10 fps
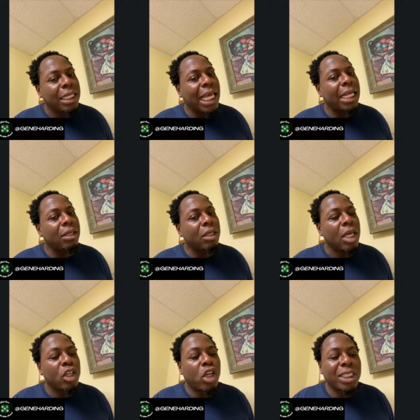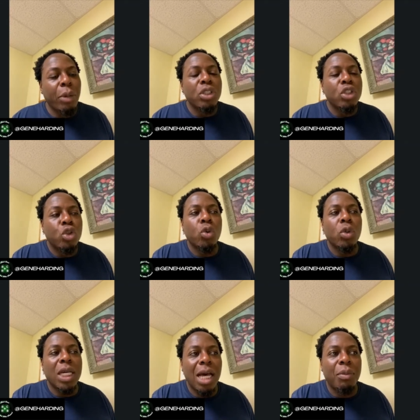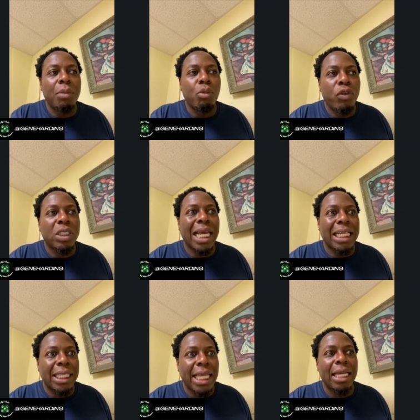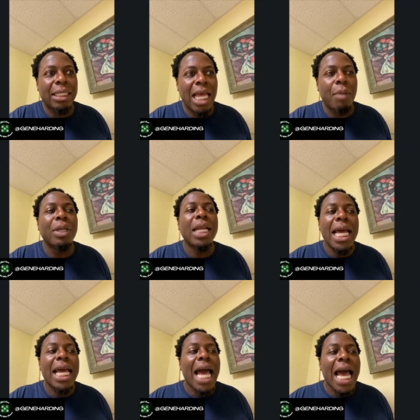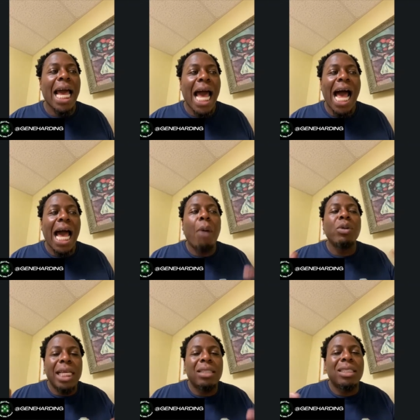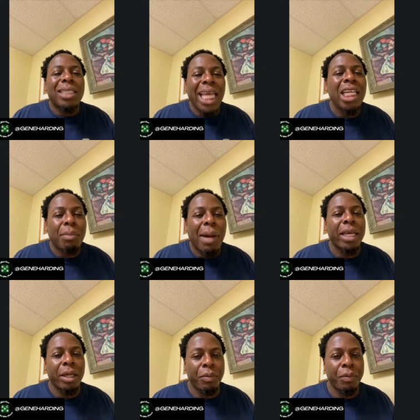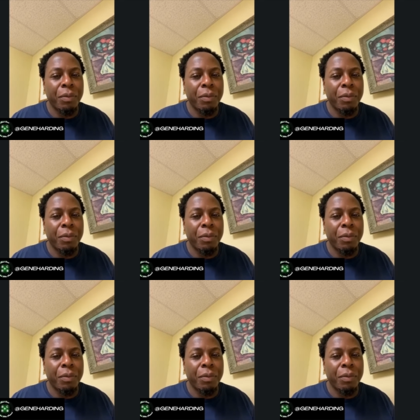that, because they wasn't doing comedy movies like that, but I was entertained by him.